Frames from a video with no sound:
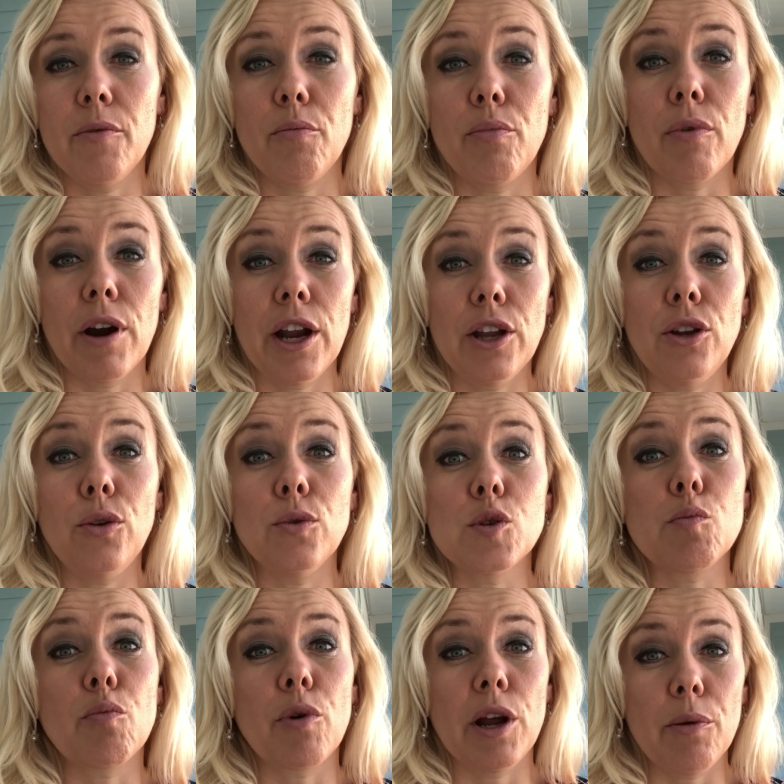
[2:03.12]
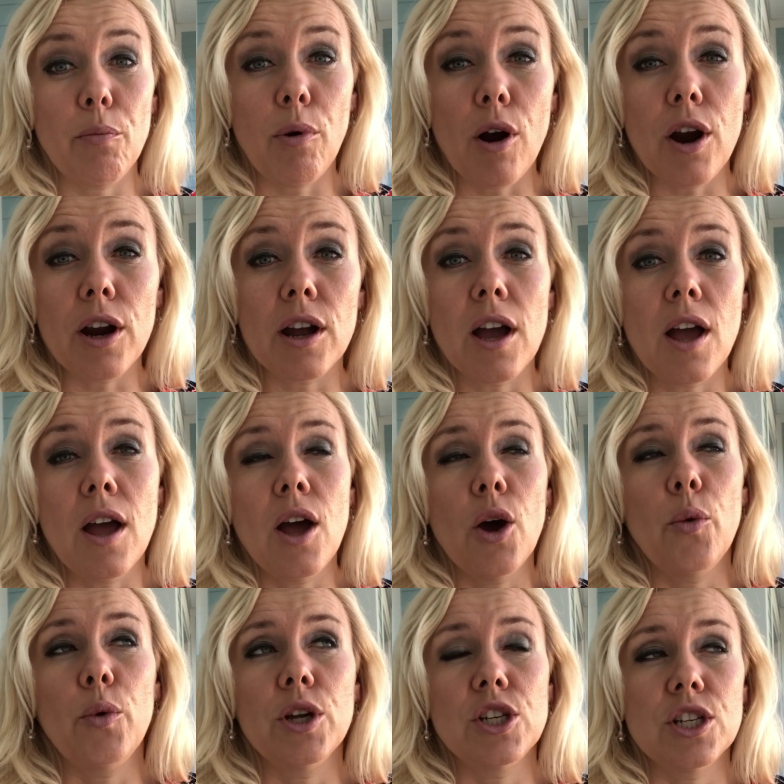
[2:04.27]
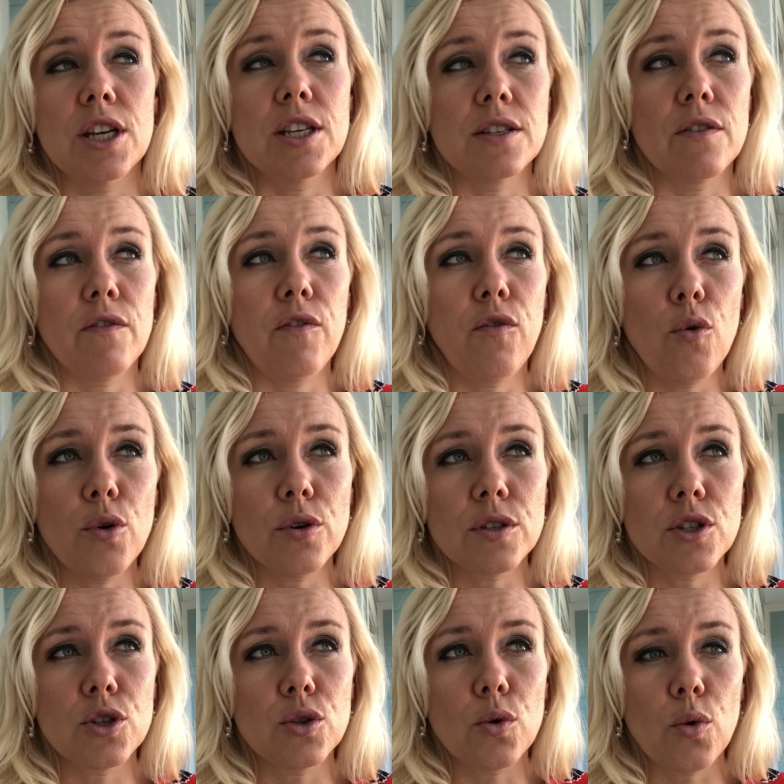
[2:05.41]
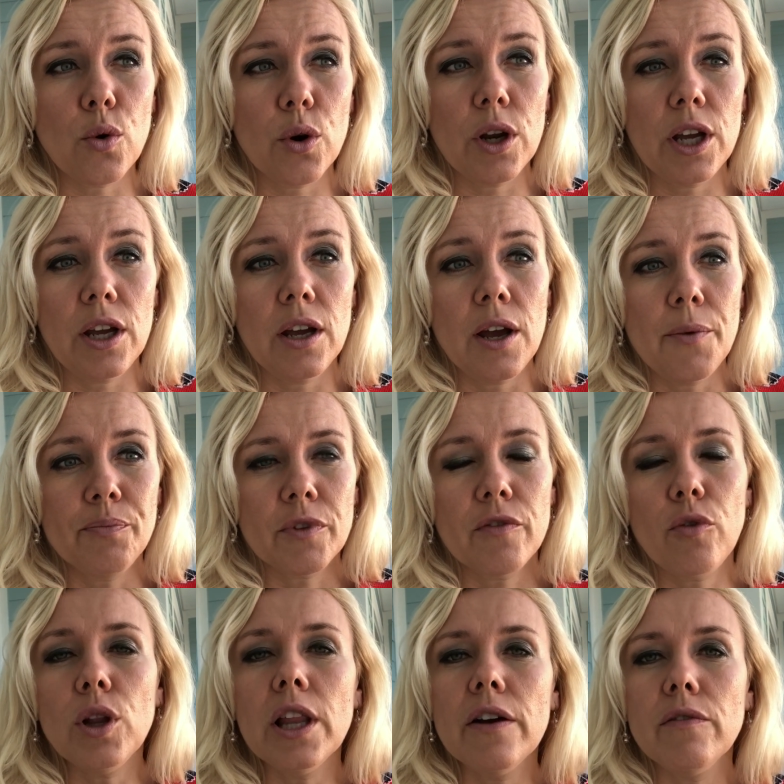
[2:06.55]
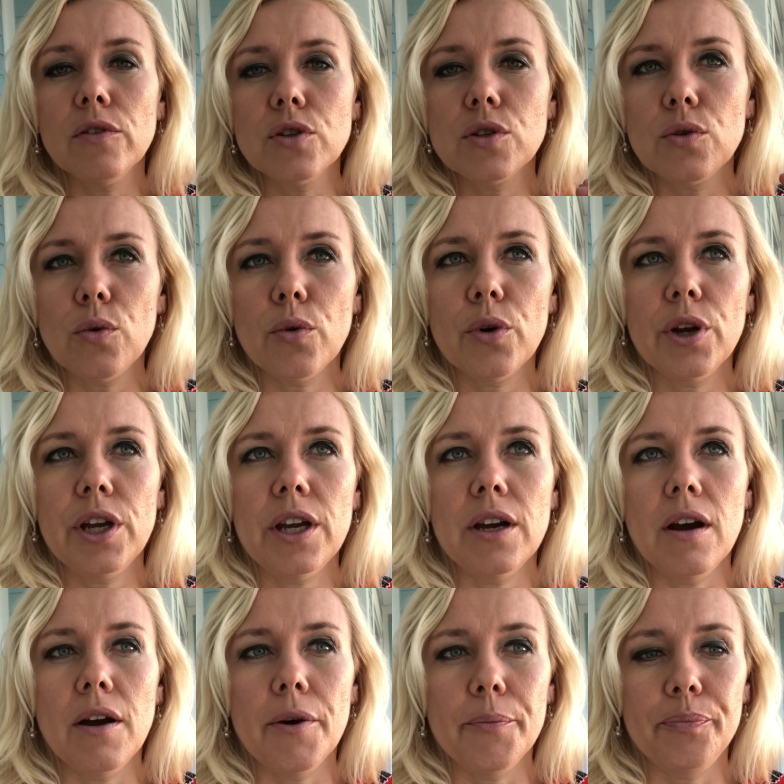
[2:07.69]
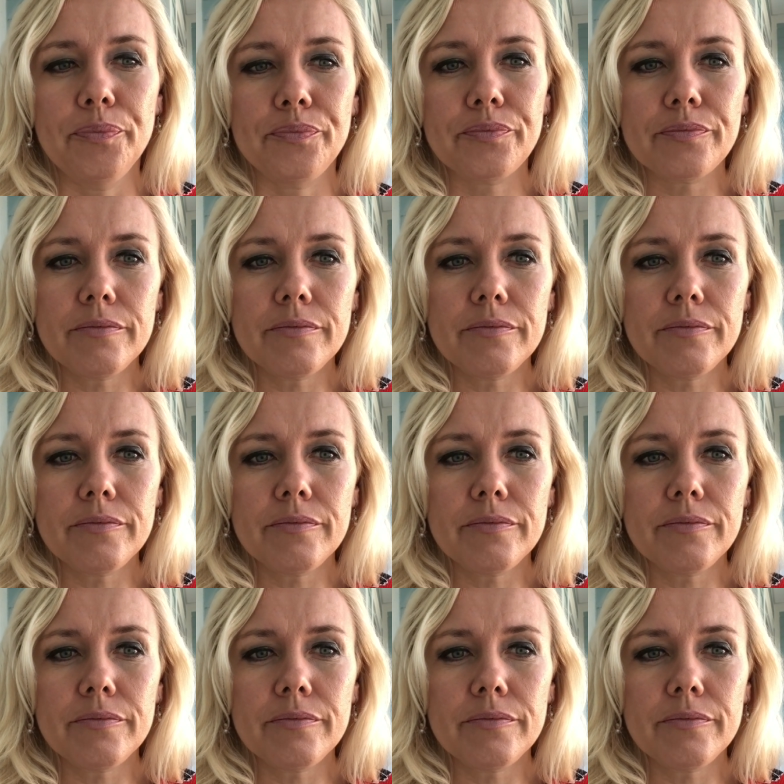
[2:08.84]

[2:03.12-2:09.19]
a brand new spray park, which is a four story, four level story um,